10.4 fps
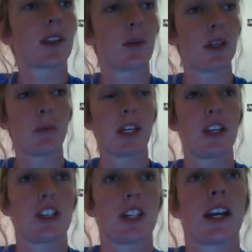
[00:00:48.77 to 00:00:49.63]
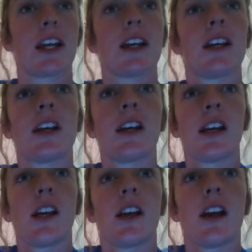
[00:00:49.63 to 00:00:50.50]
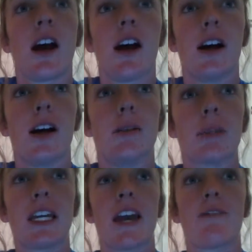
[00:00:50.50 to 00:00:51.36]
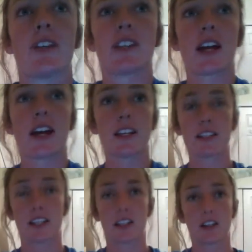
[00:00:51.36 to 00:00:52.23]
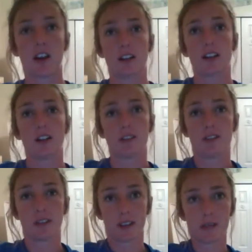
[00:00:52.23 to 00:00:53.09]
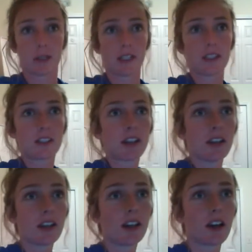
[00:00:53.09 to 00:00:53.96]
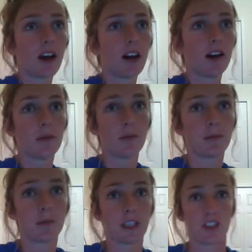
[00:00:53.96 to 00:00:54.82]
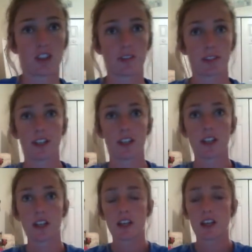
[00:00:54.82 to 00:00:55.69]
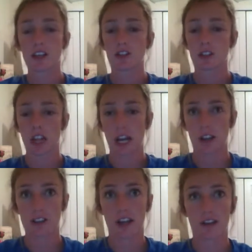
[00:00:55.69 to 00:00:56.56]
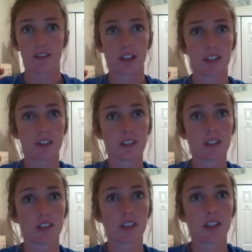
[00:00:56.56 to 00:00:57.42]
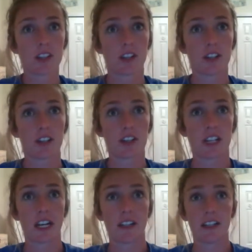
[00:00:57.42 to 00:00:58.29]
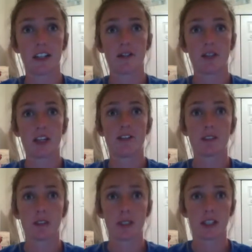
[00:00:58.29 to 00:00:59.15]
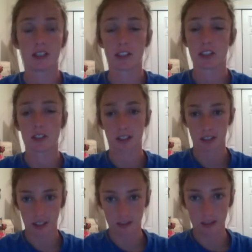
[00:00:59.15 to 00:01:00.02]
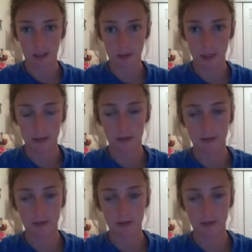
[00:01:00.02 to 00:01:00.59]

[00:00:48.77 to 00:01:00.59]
With Piaget, he emphasized that the cognitive development is driven through the child's efforts to understand and influence the surrounding development.